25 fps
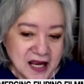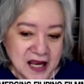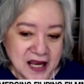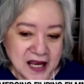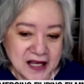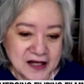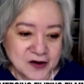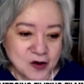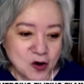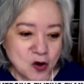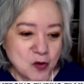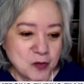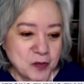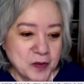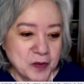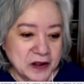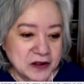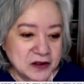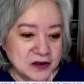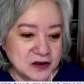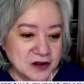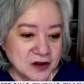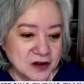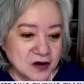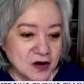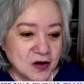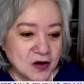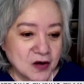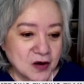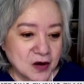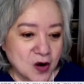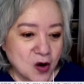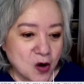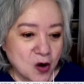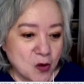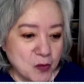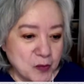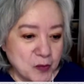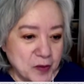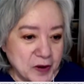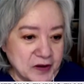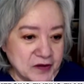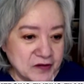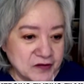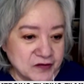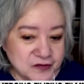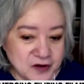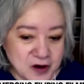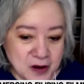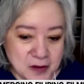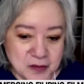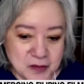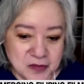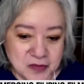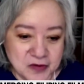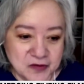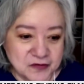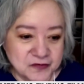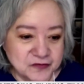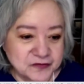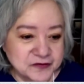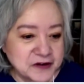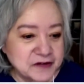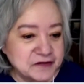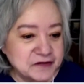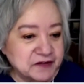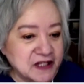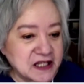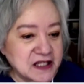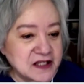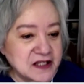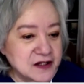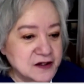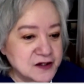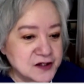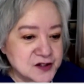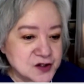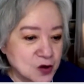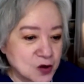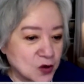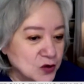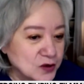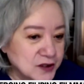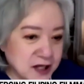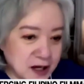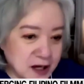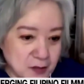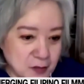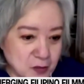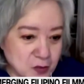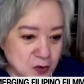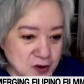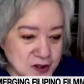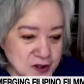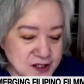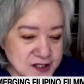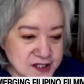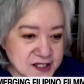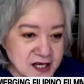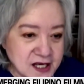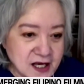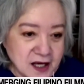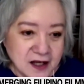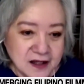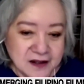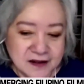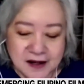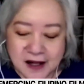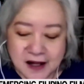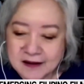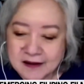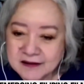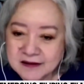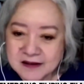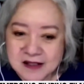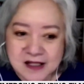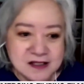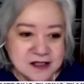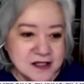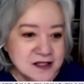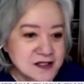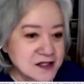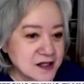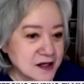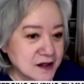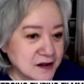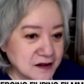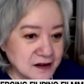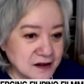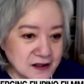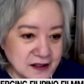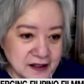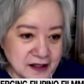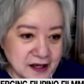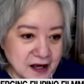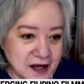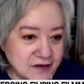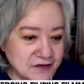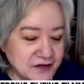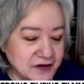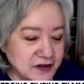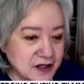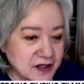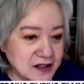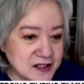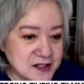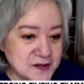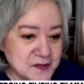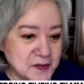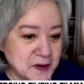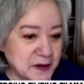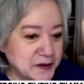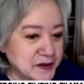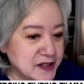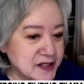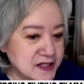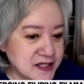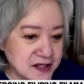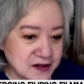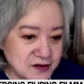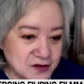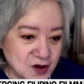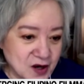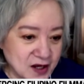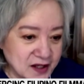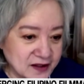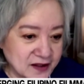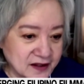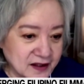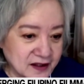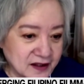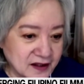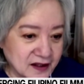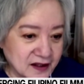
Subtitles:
and open from 15 years old upwards, not necessarily having experience in writing,